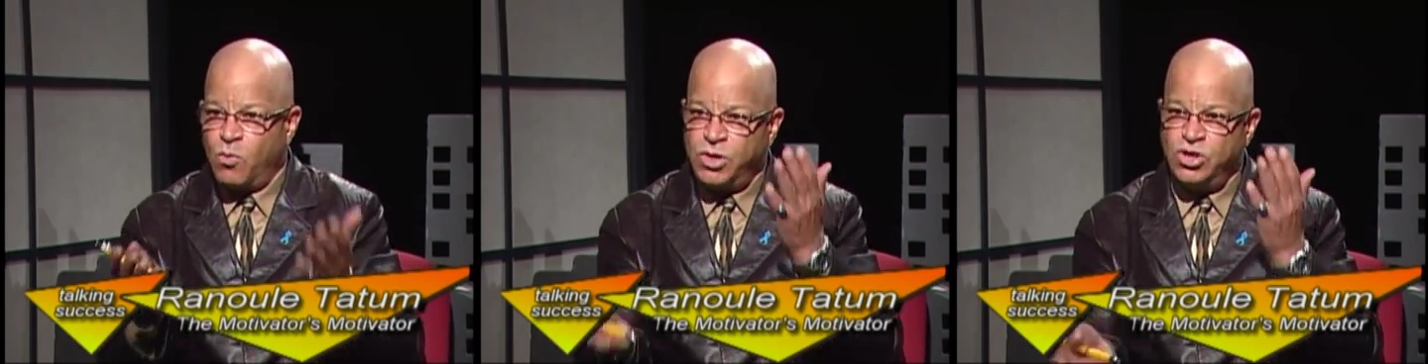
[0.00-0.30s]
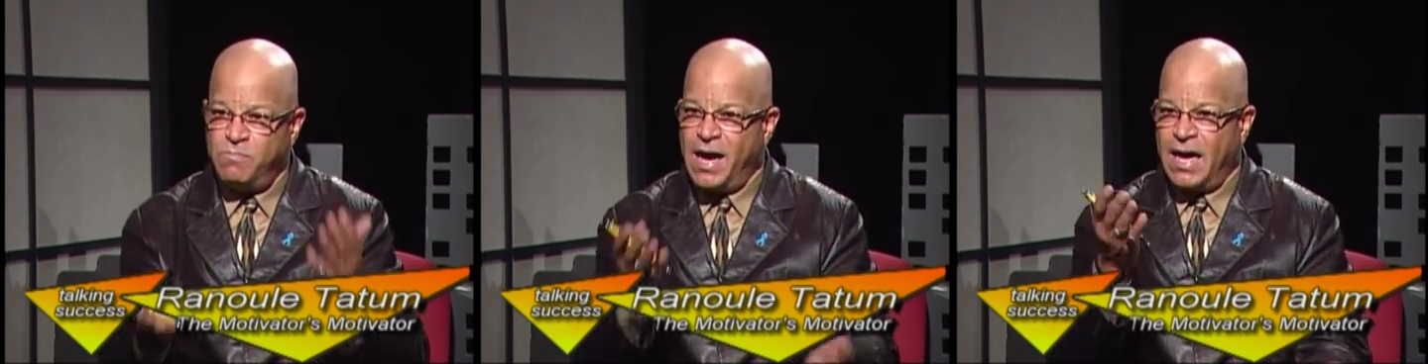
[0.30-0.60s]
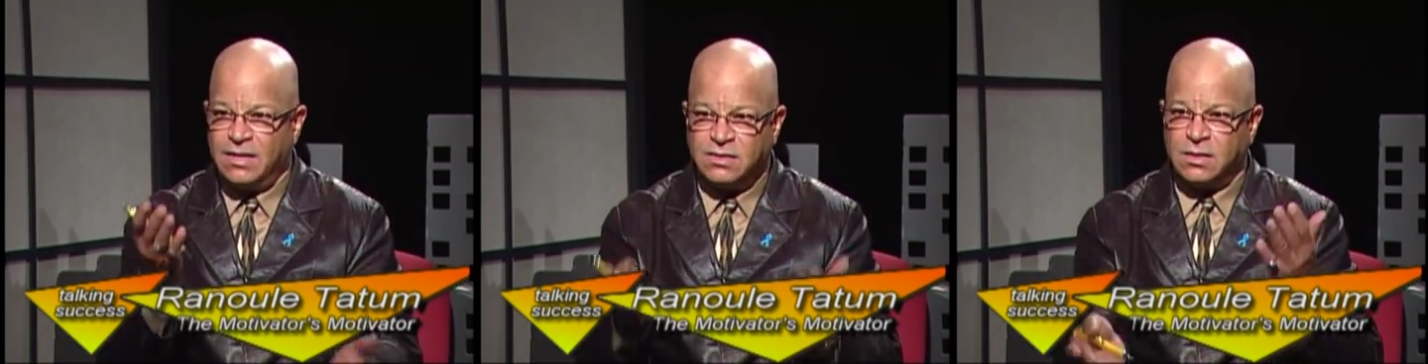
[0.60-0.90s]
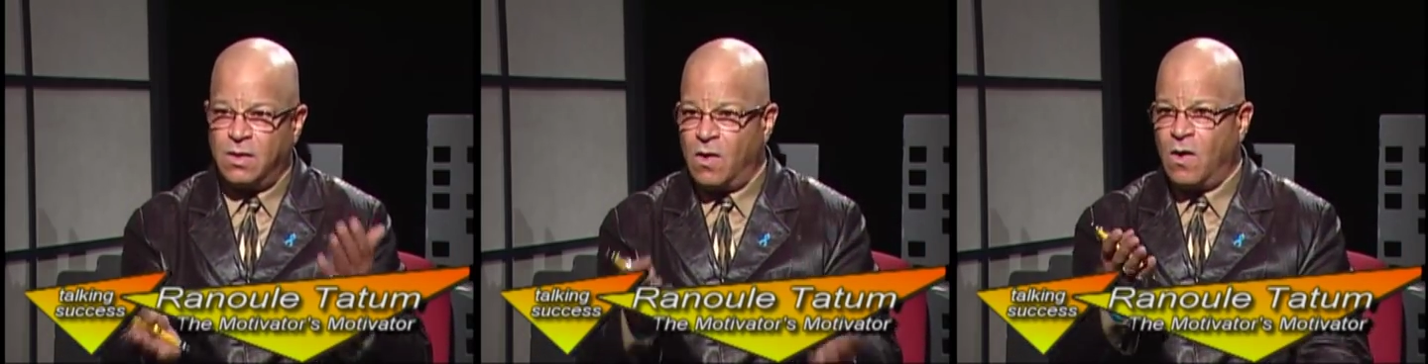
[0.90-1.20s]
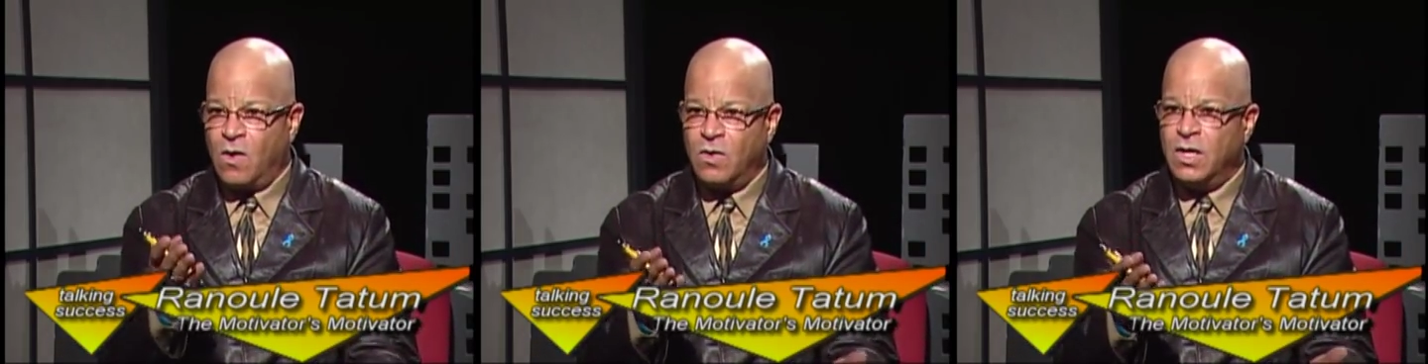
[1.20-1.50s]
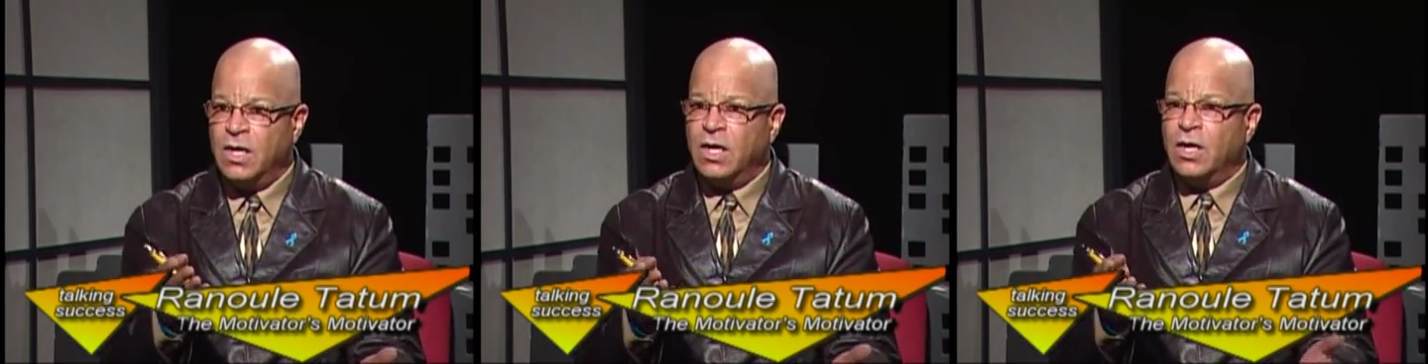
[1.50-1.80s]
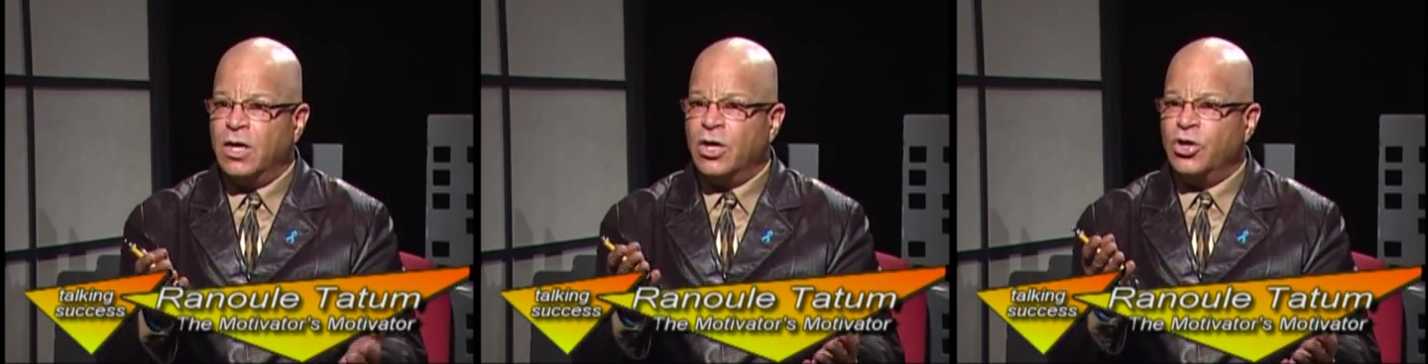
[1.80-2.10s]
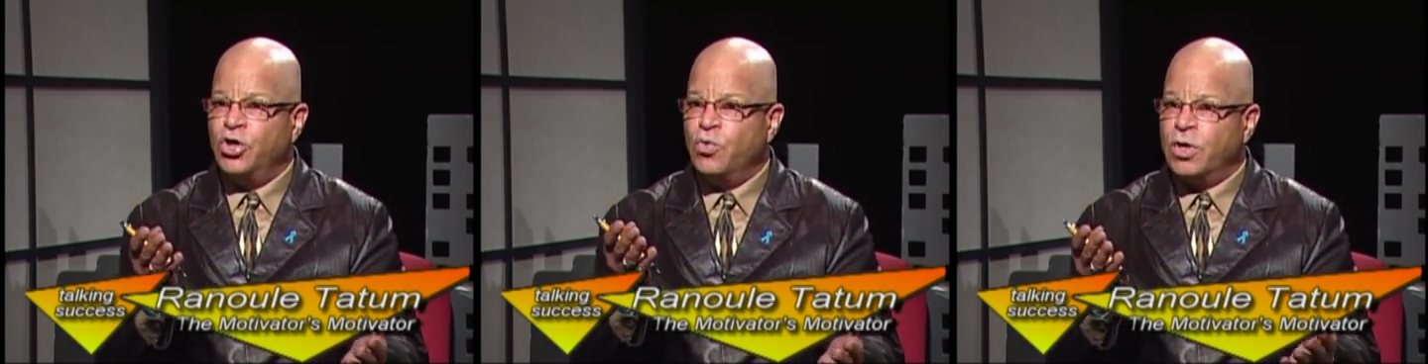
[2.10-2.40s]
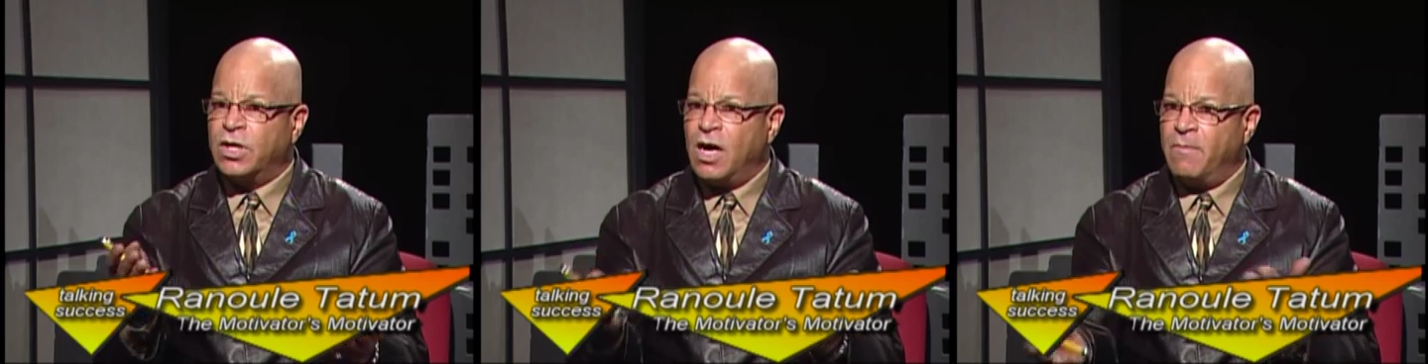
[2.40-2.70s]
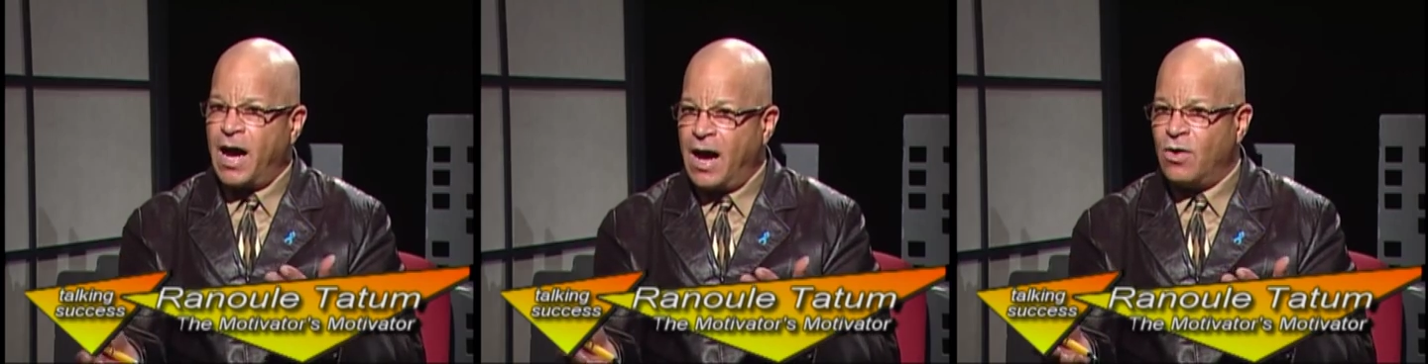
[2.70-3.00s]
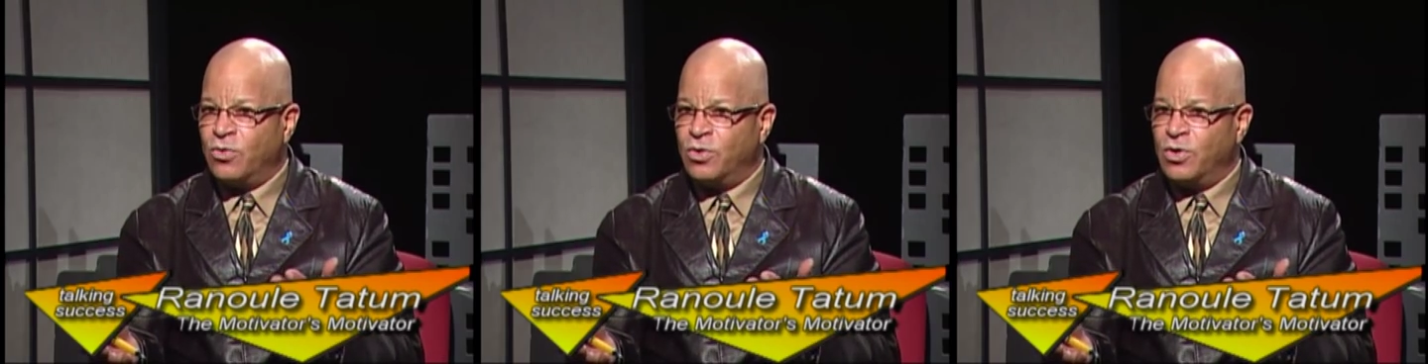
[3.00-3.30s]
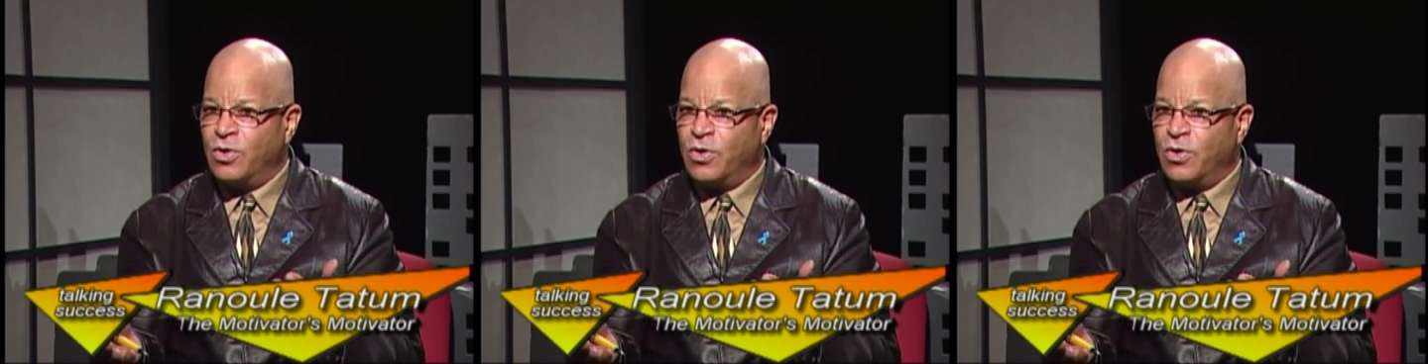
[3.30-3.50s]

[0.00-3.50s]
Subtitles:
But when you balance it all, you would come out